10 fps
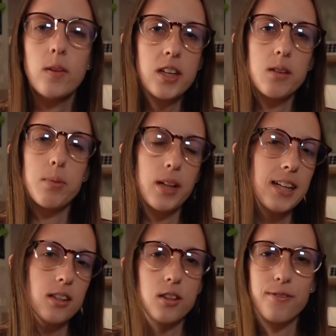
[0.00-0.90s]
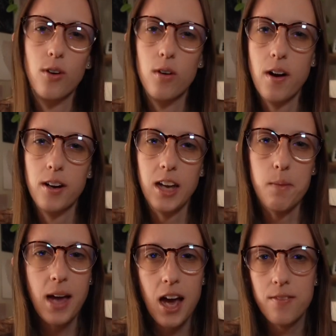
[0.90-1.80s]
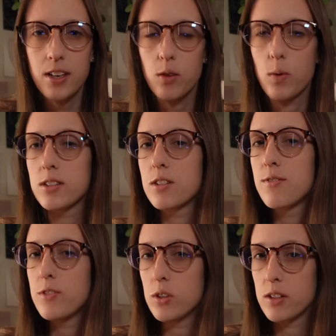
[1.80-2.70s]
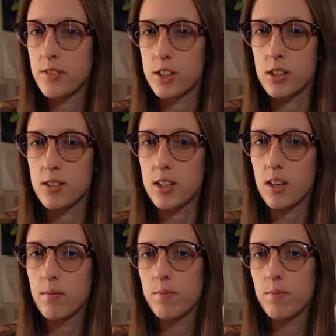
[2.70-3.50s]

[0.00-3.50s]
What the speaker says: only complaint that the 4Runner kept having was its fuel efficiency.